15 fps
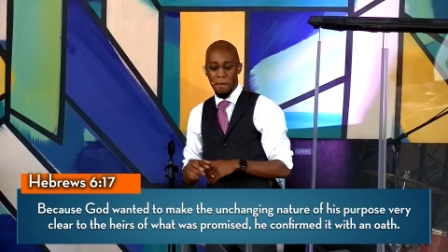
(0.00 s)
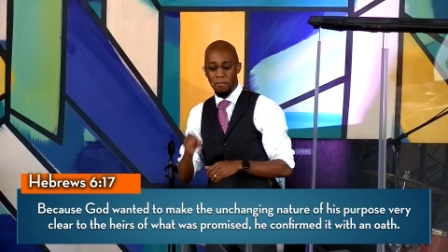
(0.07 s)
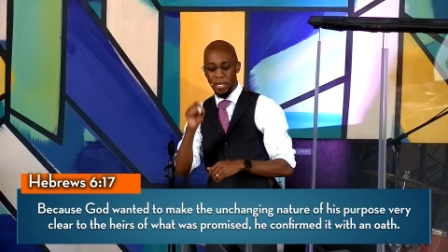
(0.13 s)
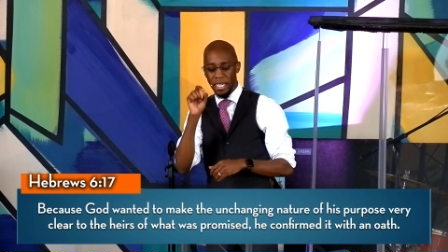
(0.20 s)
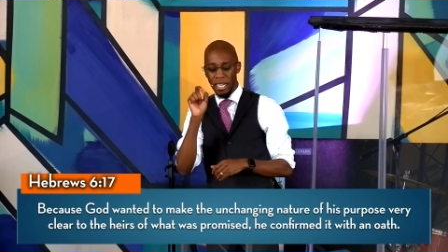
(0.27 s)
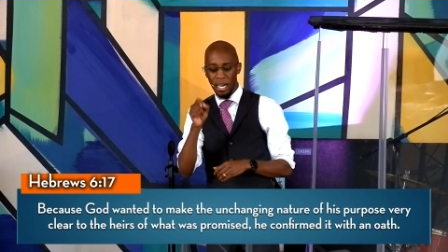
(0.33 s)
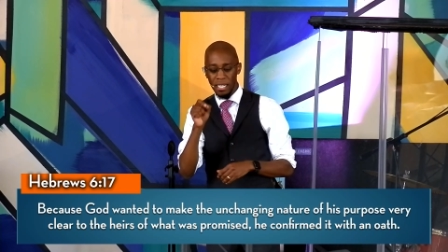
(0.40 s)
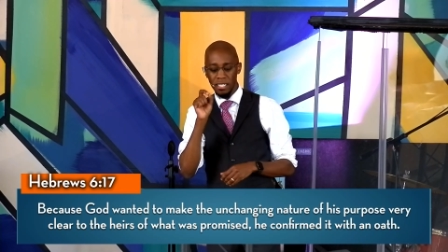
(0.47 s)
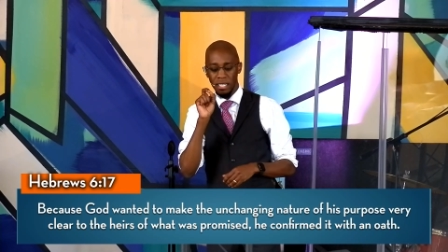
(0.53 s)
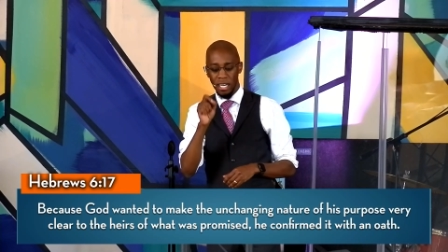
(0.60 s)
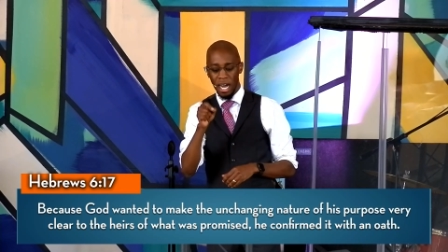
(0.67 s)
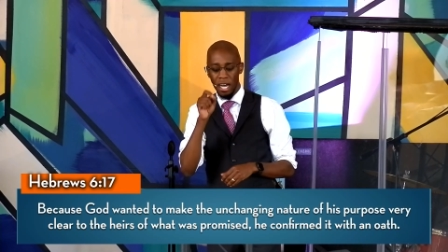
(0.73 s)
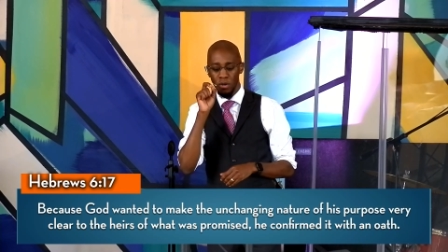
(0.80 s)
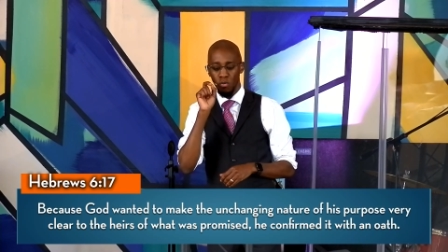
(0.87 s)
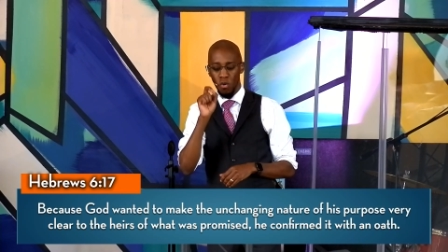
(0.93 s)
because
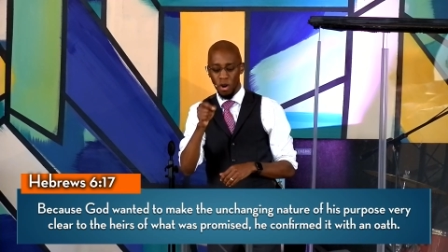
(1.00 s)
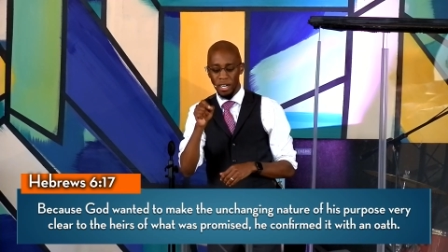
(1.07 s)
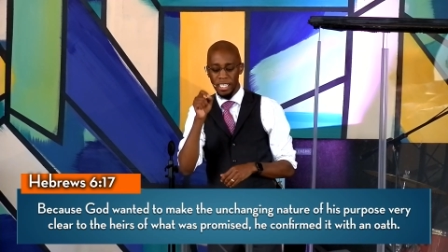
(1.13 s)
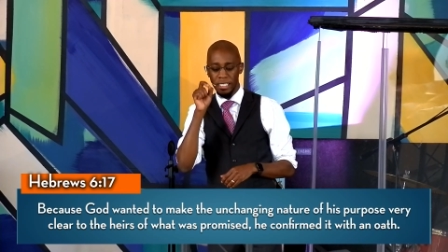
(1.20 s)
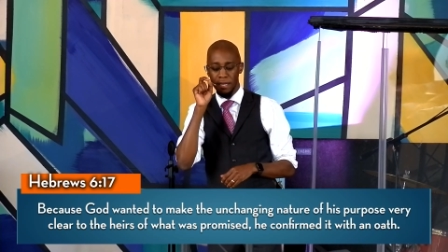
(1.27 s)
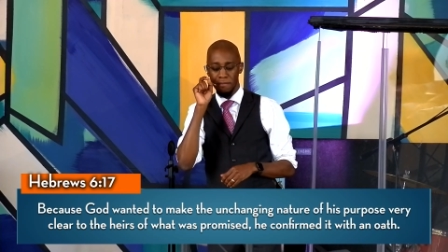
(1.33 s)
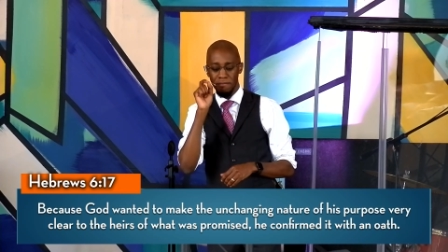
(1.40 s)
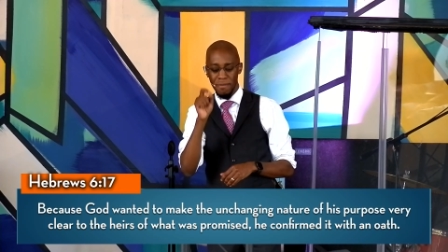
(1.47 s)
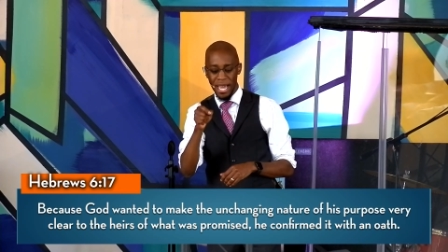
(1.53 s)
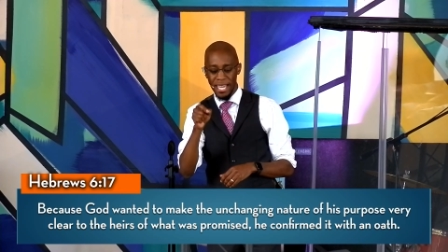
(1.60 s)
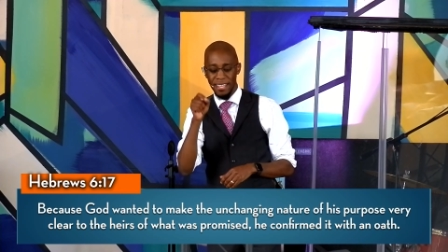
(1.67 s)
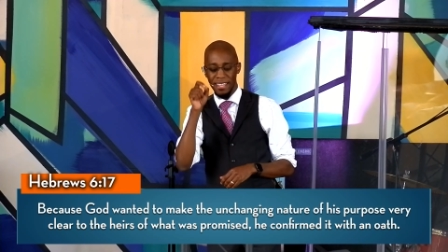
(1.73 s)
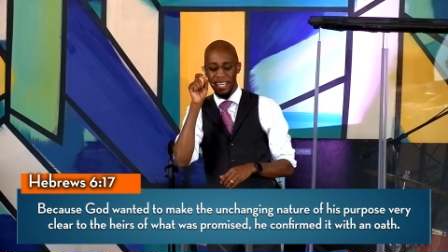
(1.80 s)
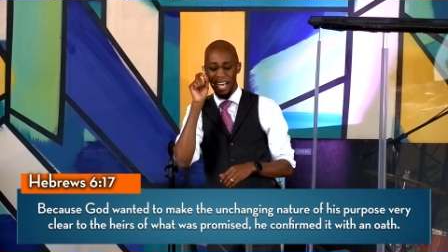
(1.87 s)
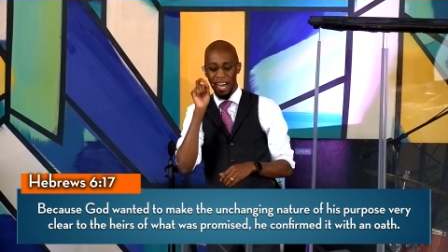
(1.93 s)
God wanted to
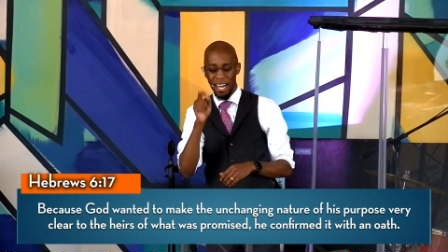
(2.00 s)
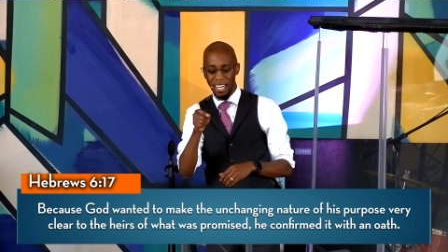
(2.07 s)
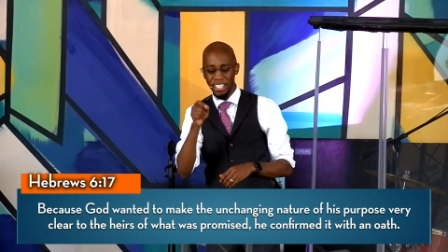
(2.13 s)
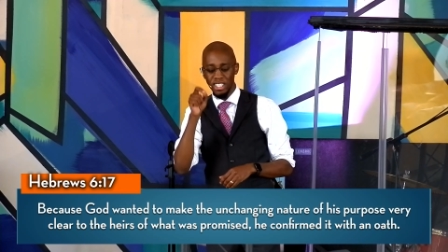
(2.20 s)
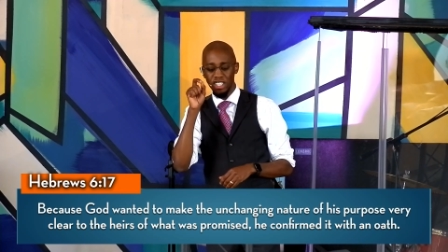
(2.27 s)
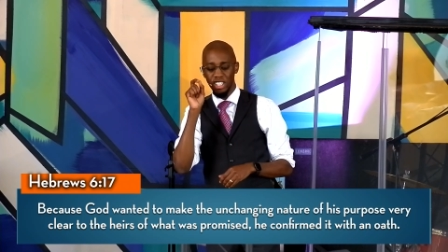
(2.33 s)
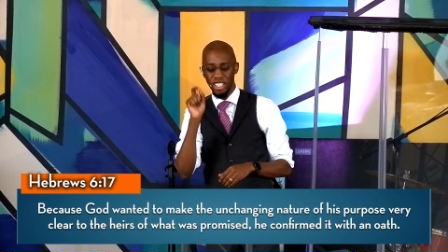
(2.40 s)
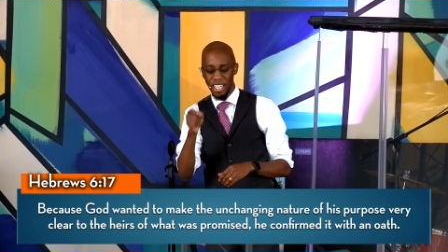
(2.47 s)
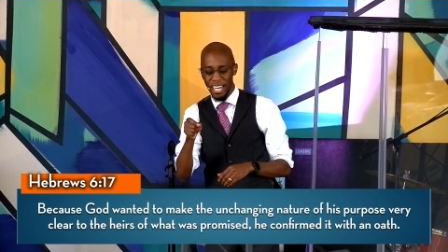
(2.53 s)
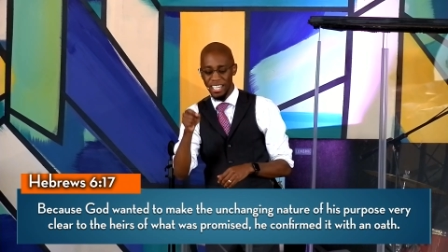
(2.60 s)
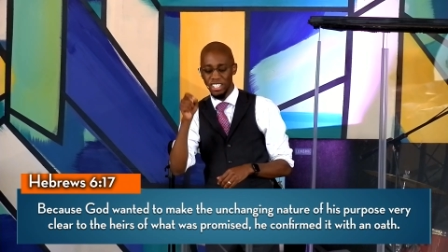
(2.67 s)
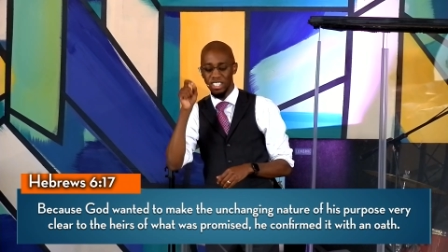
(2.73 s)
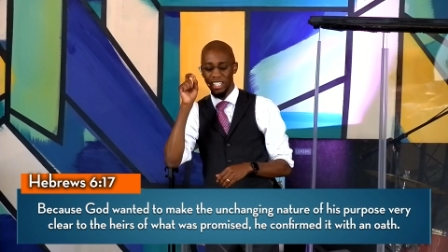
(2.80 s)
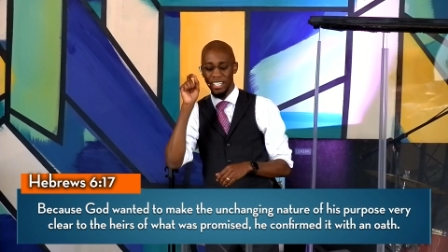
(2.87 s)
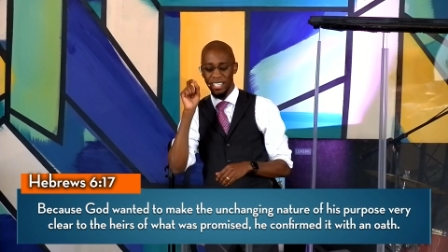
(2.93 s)
make the
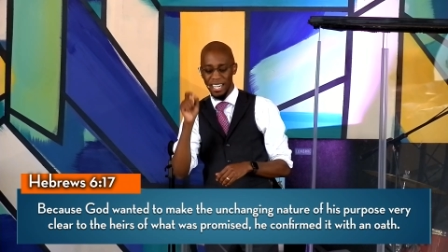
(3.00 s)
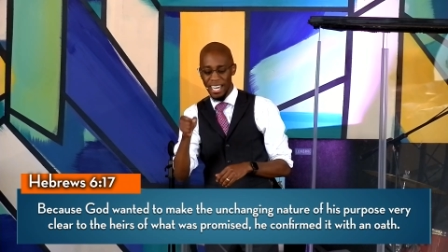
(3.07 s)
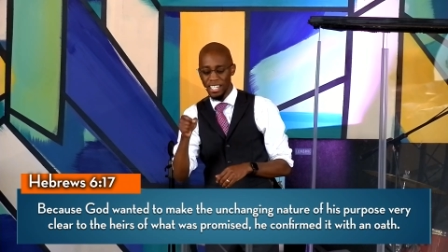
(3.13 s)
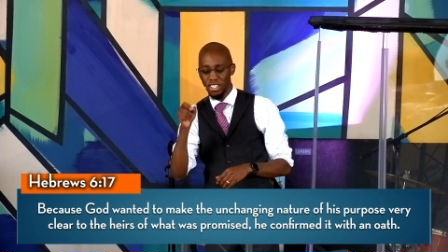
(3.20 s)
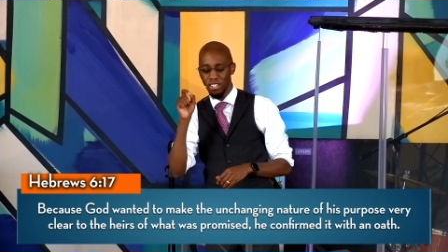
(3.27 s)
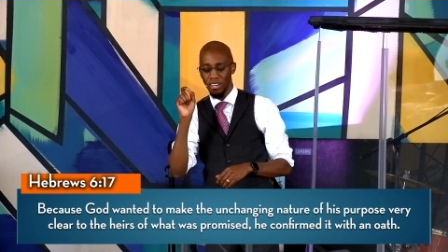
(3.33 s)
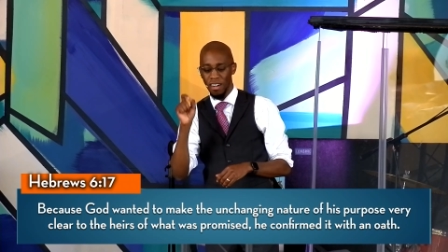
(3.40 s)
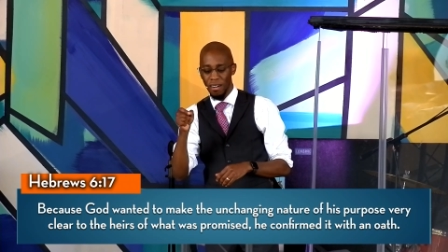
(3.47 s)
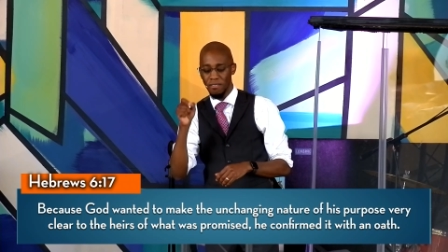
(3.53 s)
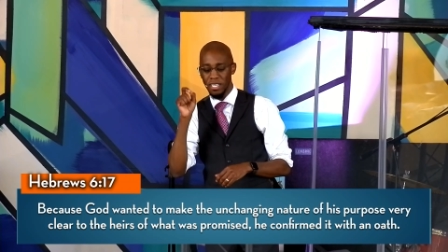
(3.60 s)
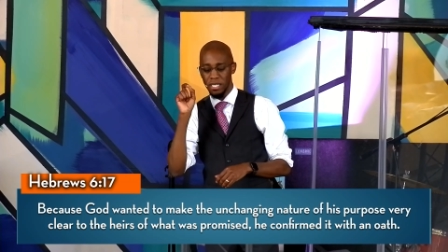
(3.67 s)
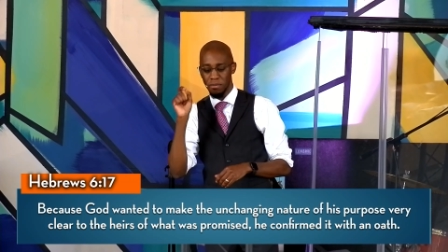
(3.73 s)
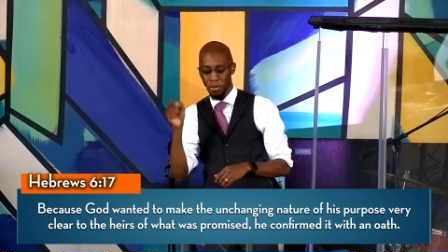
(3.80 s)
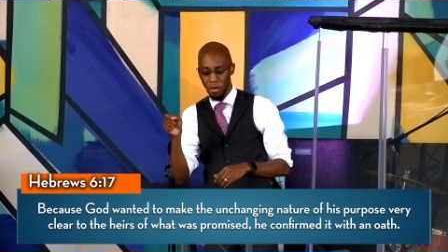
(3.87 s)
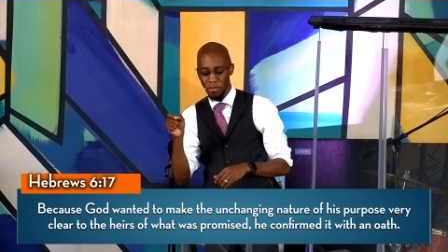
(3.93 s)
unchanging nature of
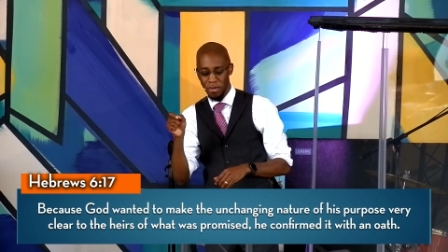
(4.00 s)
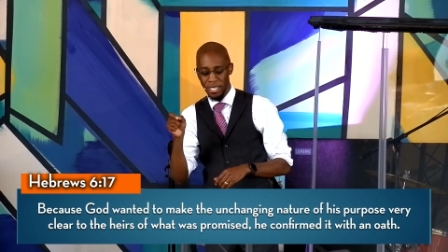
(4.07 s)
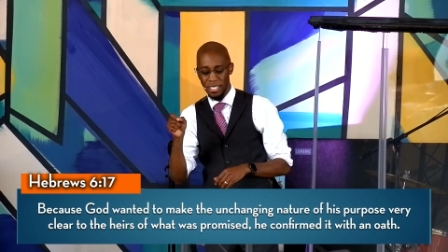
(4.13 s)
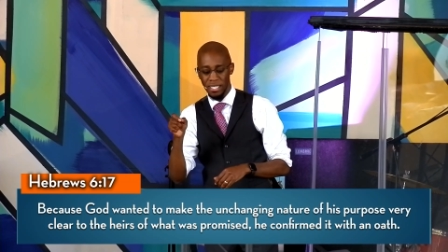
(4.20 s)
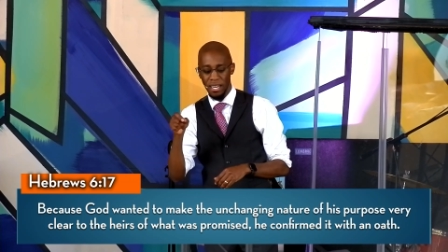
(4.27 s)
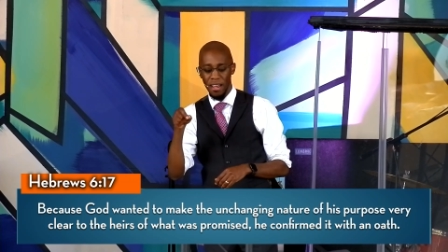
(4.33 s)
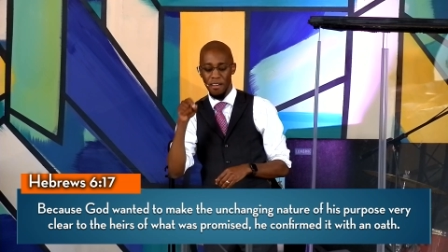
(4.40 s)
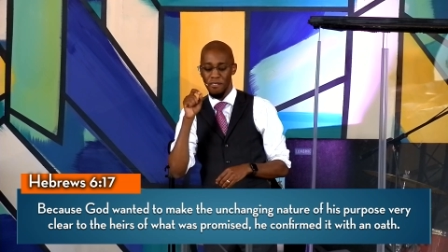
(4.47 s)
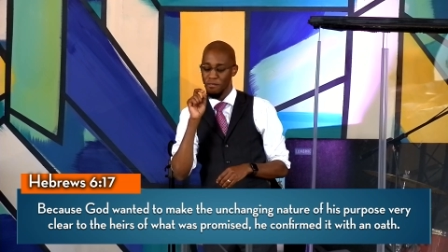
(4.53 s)
his purpose